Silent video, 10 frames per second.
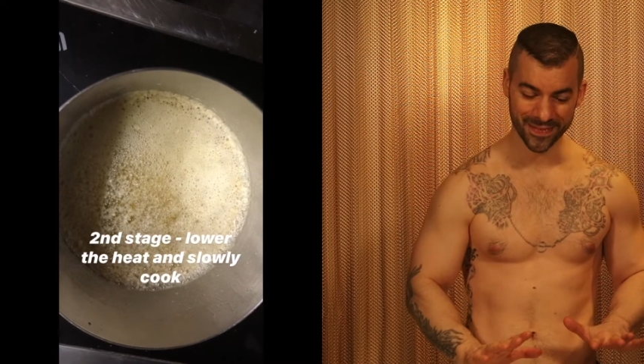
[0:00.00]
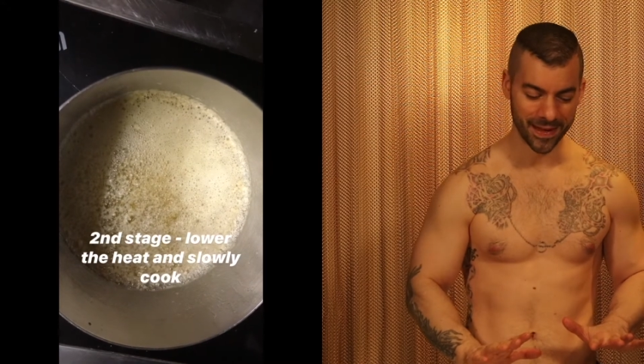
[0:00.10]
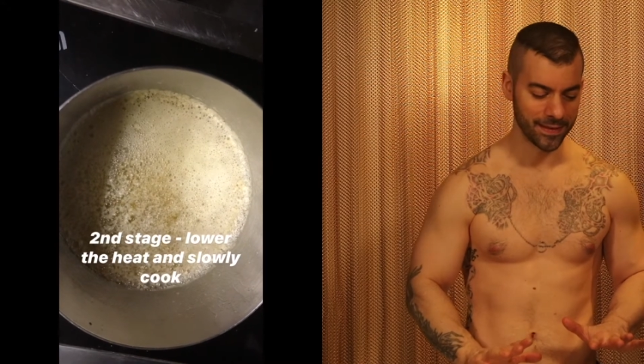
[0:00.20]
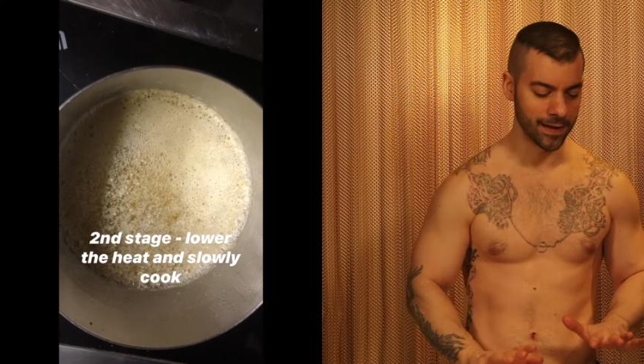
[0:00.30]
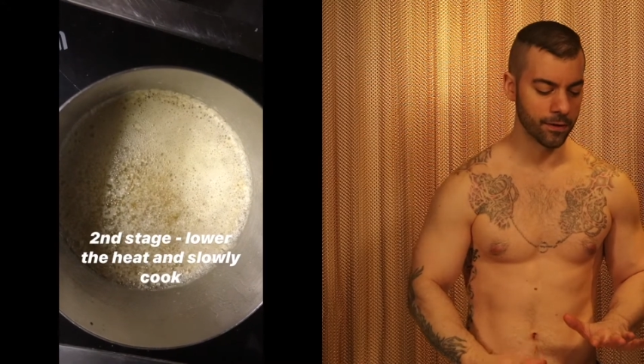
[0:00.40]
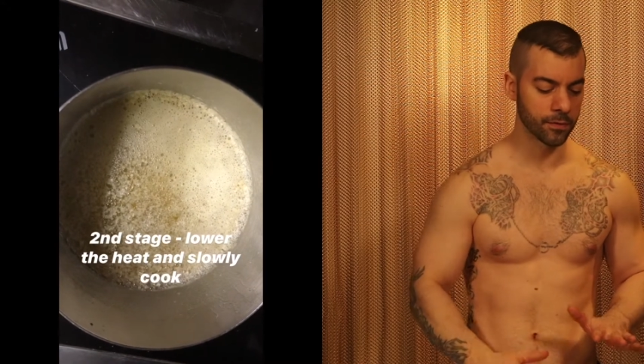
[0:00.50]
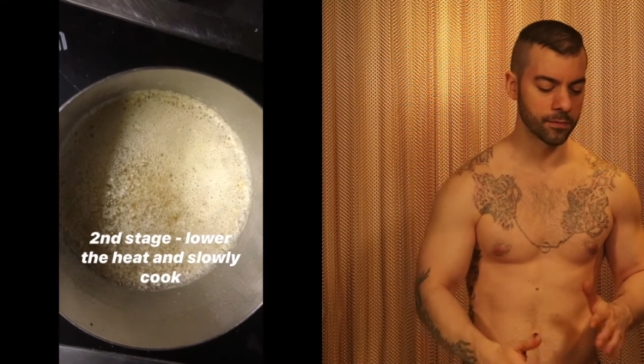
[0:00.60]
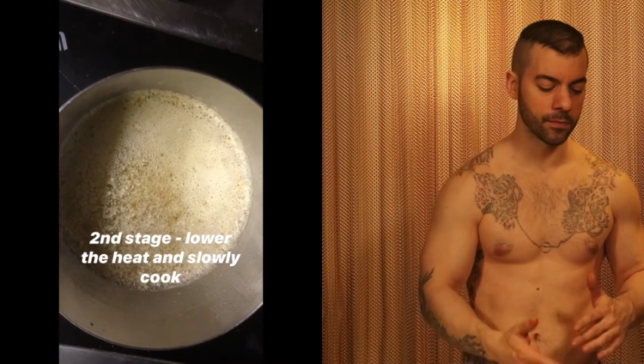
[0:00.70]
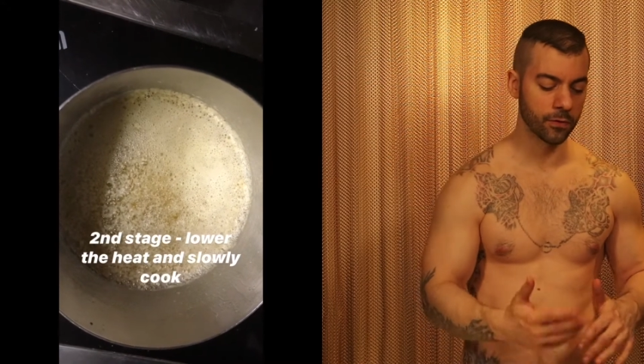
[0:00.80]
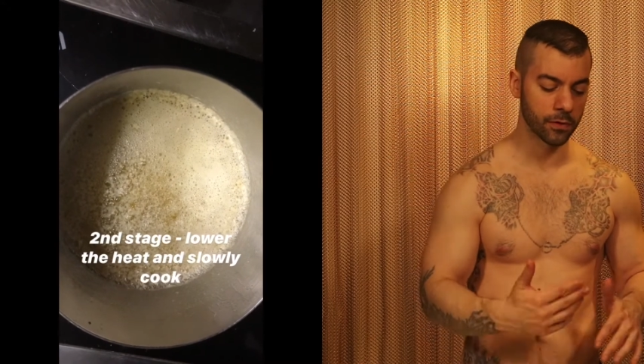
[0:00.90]
And then
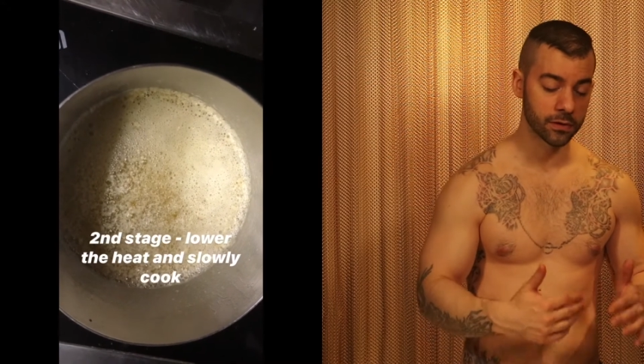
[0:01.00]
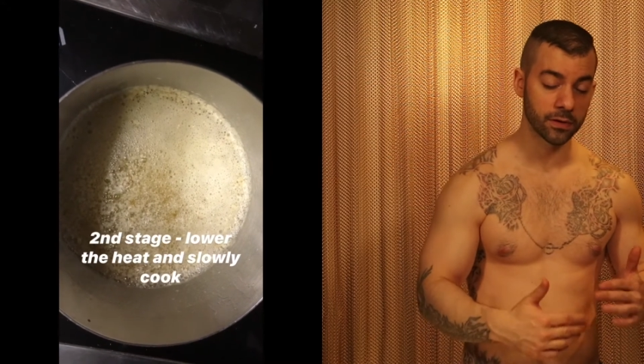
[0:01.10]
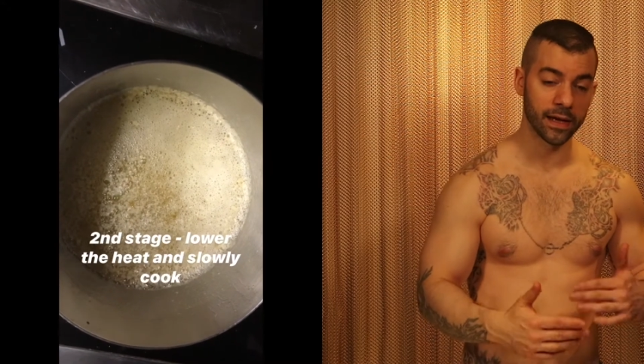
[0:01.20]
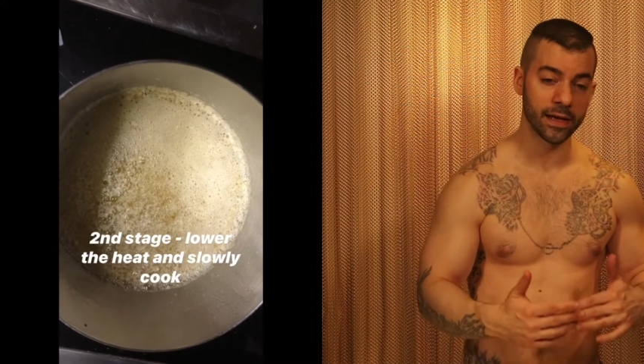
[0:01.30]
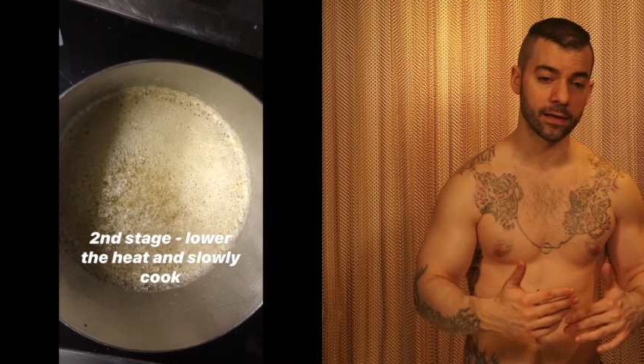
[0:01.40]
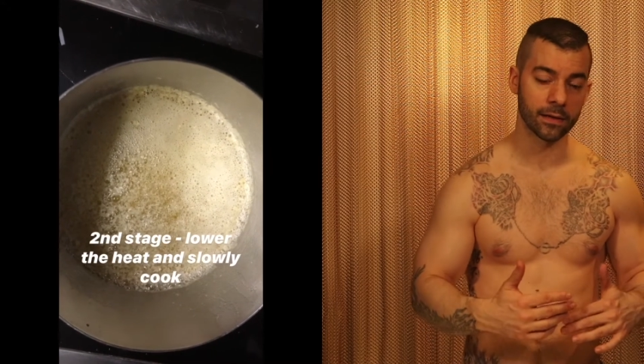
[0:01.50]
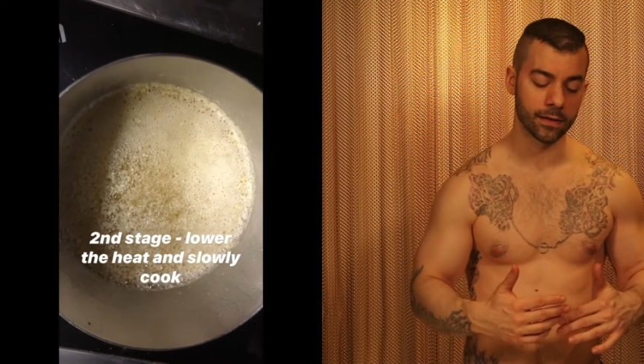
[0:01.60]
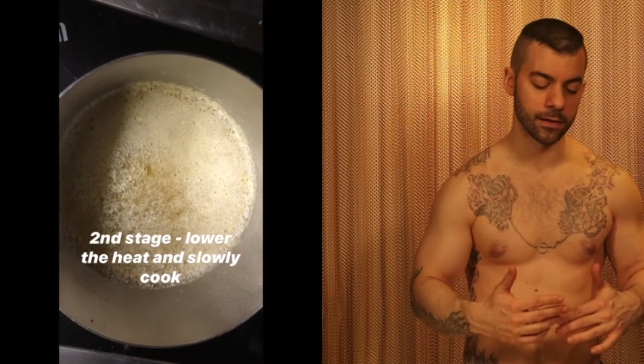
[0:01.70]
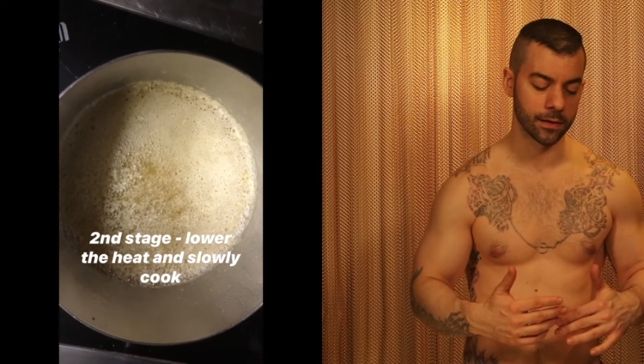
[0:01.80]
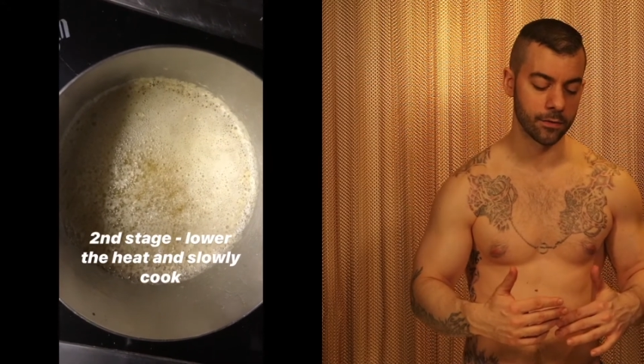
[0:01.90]
it'll look like
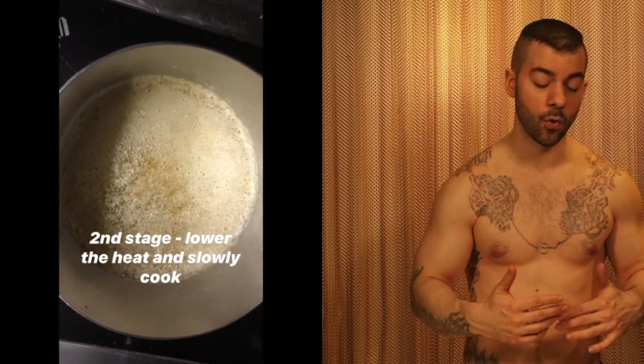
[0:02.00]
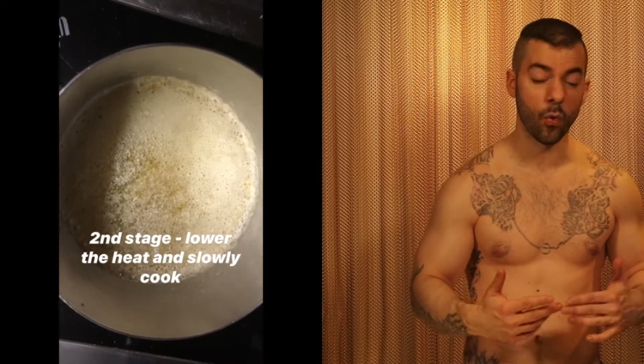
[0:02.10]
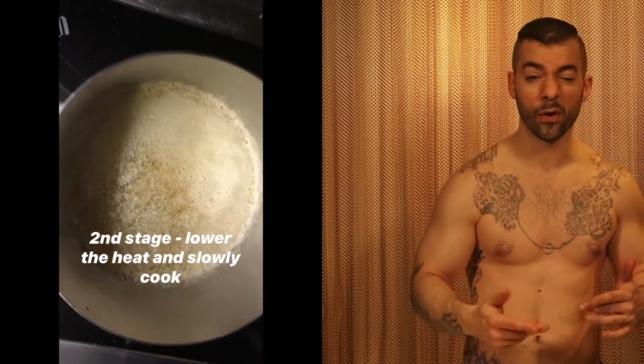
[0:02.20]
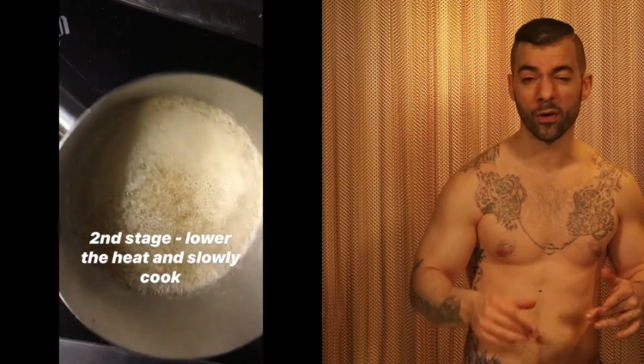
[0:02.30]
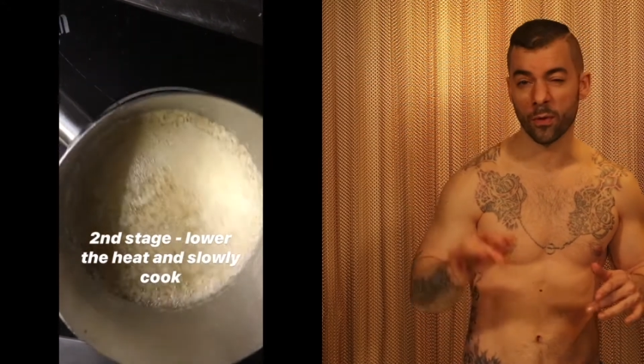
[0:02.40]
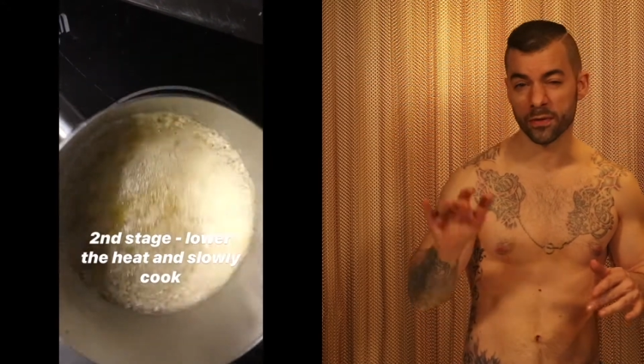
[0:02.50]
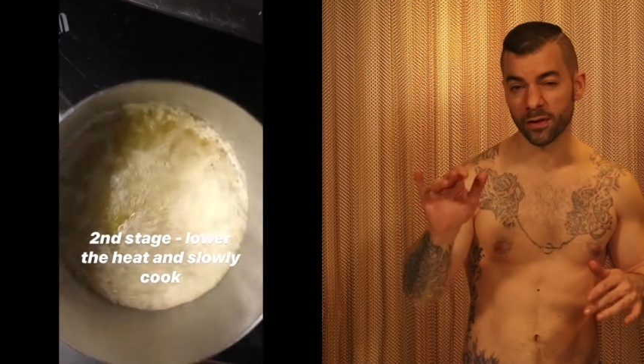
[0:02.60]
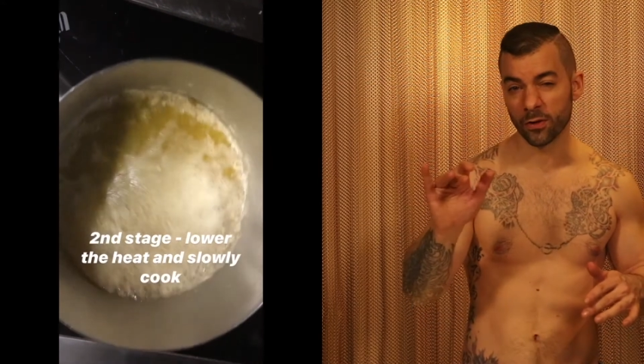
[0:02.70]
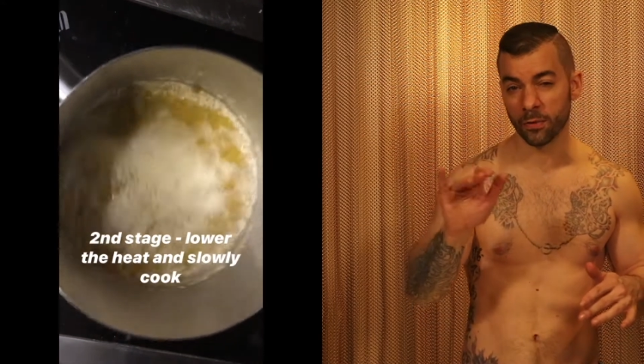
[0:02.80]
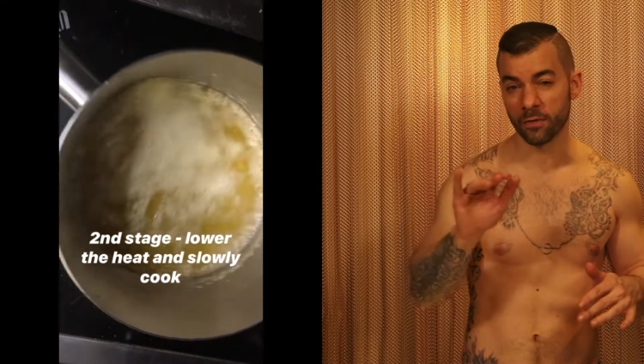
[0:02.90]
oil with a
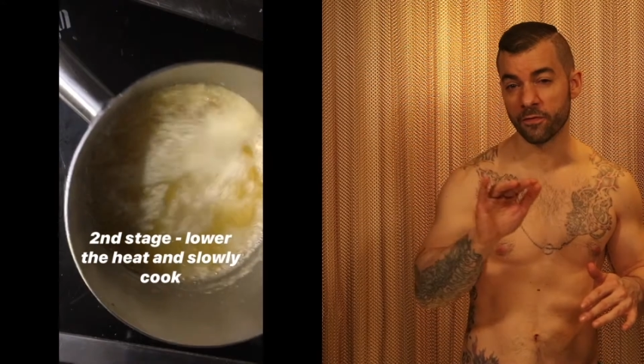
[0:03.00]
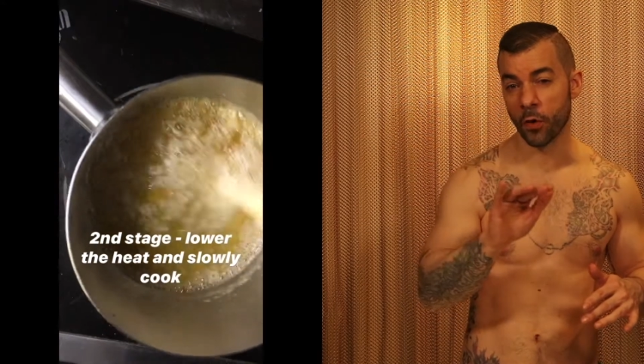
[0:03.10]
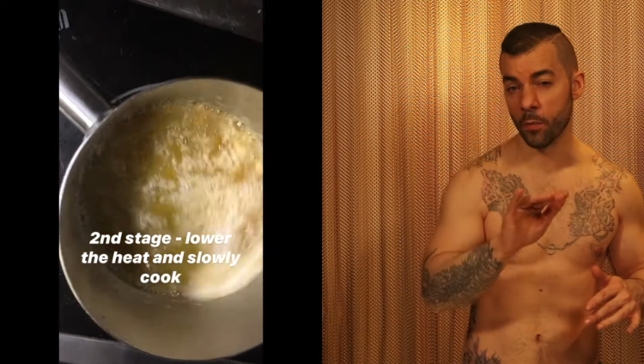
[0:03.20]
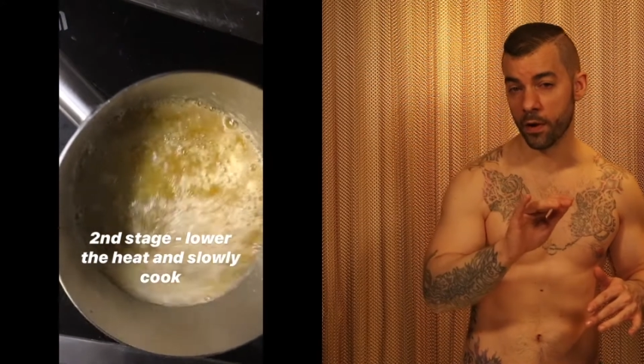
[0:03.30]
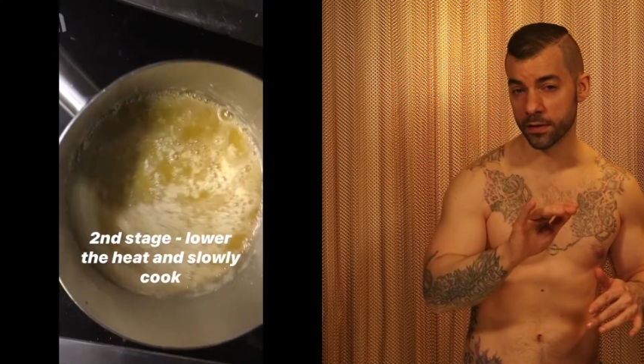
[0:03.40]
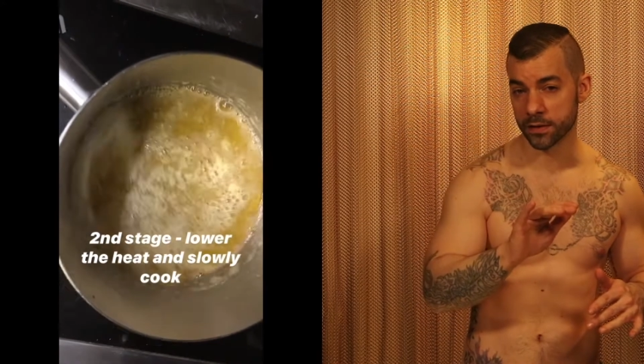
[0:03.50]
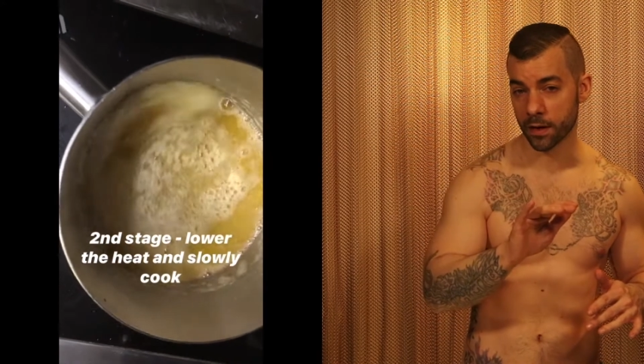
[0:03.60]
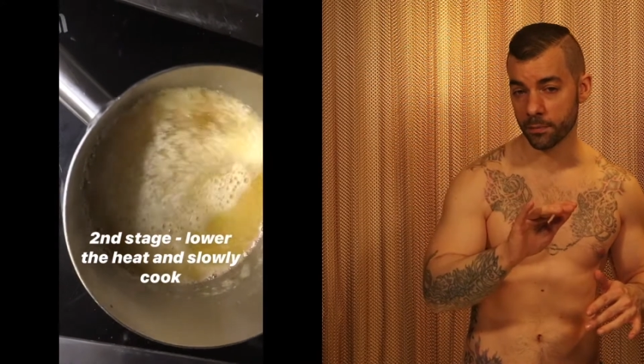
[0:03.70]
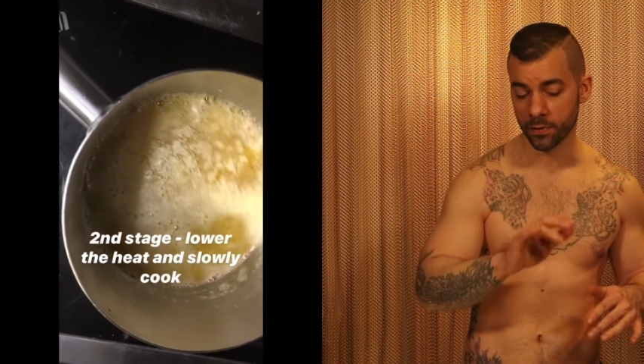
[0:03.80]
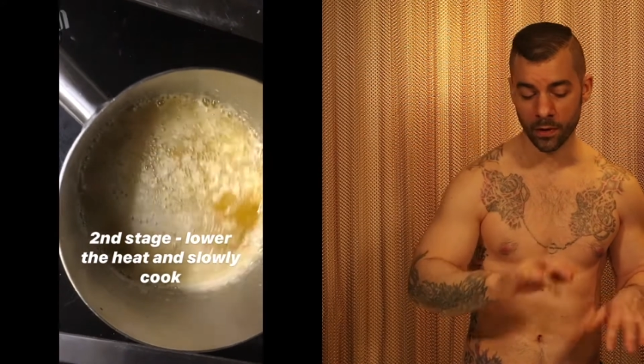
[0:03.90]
little bit of foam on
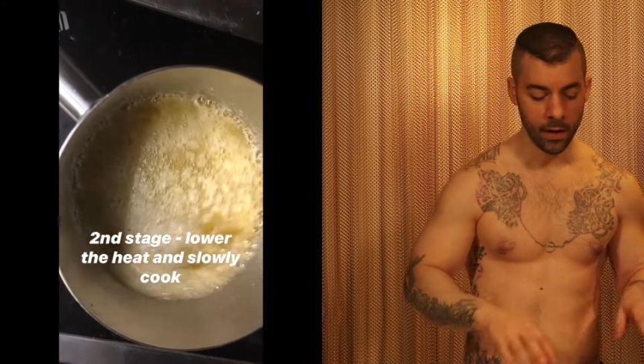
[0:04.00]
top.